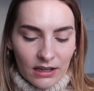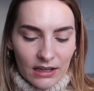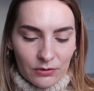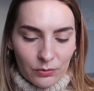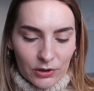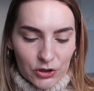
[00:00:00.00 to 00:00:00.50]

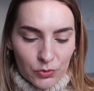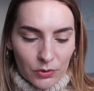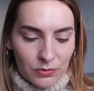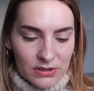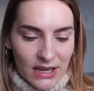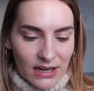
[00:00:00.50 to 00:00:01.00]
and which
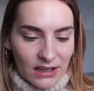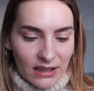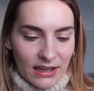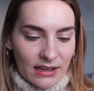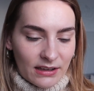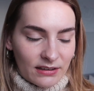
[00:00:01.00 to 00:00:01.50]
one was kind of
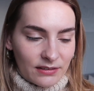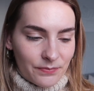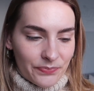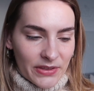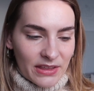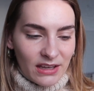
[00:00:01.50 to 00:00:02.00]
like,
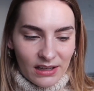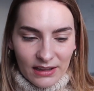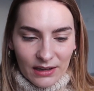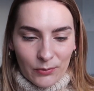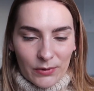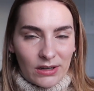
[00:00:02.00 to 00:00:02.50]
I think it
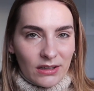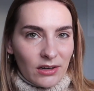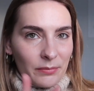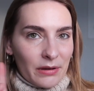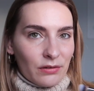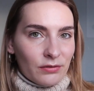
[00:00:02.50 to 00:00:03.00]
like went a
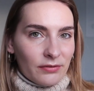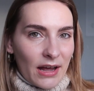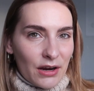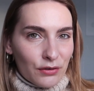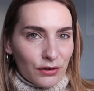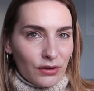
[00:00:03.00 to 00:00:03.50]
little bit
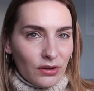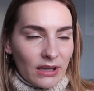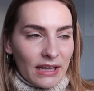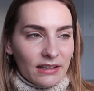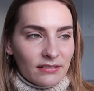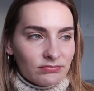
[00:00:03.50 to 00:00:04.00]
viral.
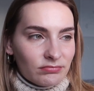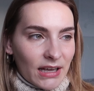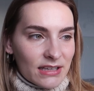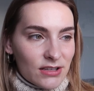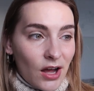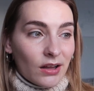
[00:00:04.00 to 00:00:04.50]
Like I
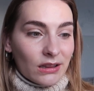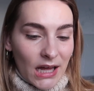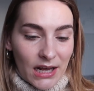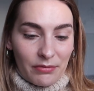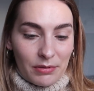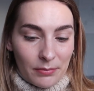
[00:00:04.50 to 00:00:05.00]
saw a
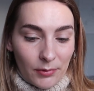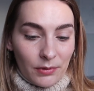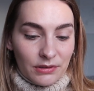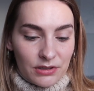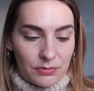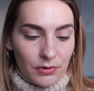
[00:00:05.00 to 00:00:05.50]
lot of people
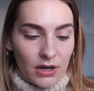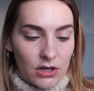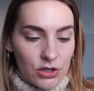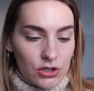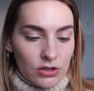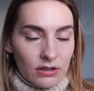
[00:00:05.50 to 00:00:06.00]
with this
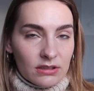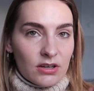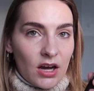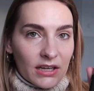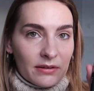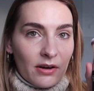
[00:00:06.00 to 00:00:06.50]
brush and
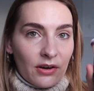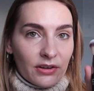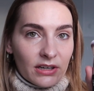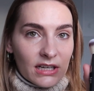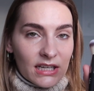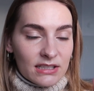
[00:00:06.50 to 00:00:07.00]
talking about how
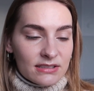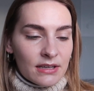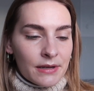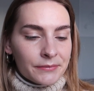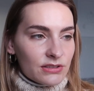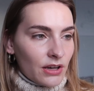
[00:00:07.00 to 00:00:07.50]
good it is.
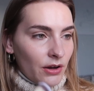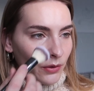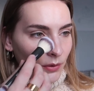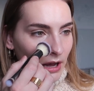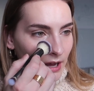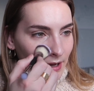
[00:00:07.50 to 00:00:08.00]

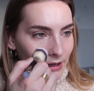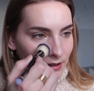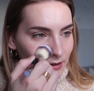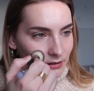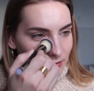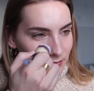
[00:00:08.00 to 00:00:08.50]
So
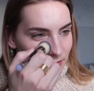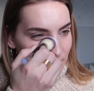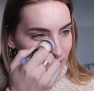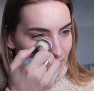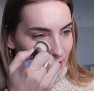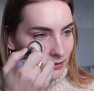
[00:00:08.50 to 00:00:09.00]
I
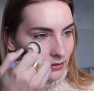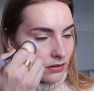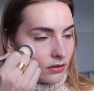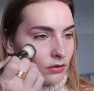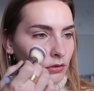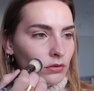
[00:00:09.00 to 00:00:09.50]
like
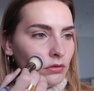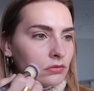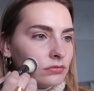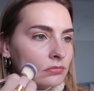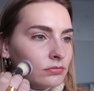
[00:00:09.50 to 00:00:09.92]
Ooh.